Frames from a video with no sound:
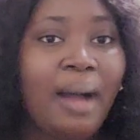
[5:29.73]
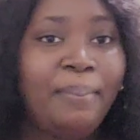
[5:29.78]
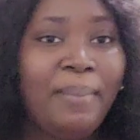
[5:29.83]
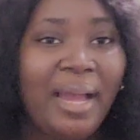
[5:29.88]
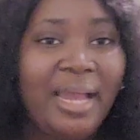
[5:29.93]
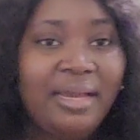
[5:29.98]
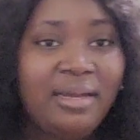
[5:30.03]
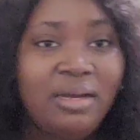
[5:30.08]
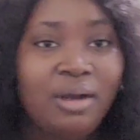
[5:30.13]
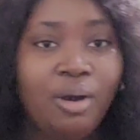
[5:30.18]

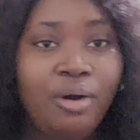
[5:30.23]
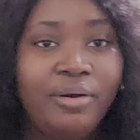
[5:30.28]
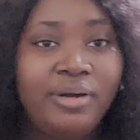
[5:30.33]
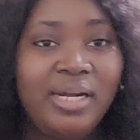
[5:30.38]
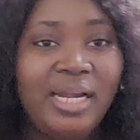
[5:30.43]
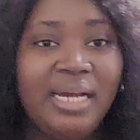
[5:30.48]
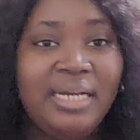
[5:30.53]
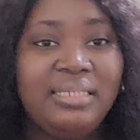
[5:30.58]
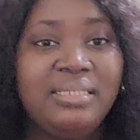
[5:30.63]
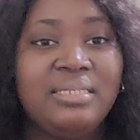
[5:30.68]
I
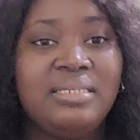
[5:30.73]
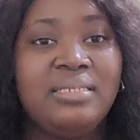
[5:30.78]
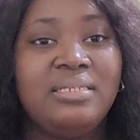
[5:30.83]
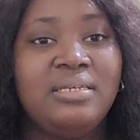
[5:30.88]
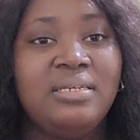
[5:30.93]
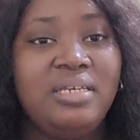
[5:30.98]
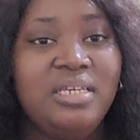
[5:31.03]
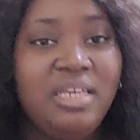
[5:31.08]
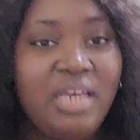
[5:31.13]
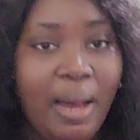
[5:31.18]
correct
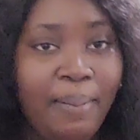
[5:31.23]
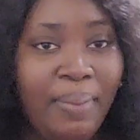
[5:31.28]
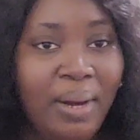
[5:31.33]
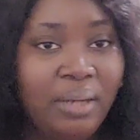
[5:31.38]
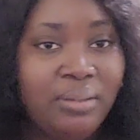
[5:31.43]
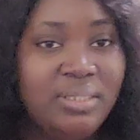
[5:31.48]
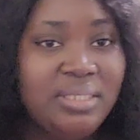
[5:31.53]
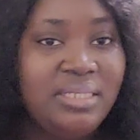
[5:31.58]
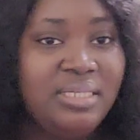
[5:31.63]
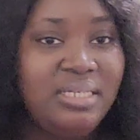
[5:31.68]

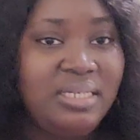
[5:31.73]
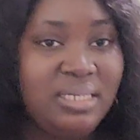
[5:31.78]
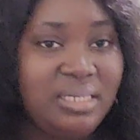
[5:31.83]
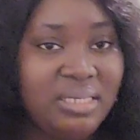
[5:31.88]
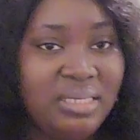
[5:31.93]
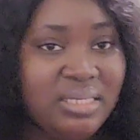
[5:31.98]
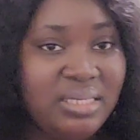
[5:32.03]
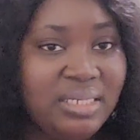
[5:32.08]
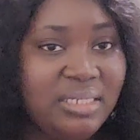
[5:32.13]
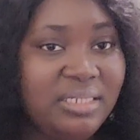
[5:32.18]
about
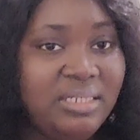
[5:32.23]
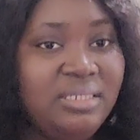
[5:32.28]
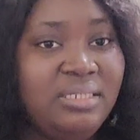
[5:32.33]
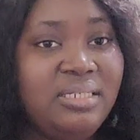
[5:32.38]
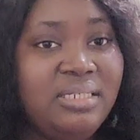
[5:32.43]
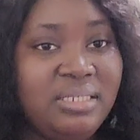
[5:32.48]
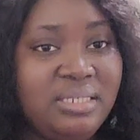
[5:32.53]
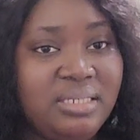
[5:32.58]
this thing,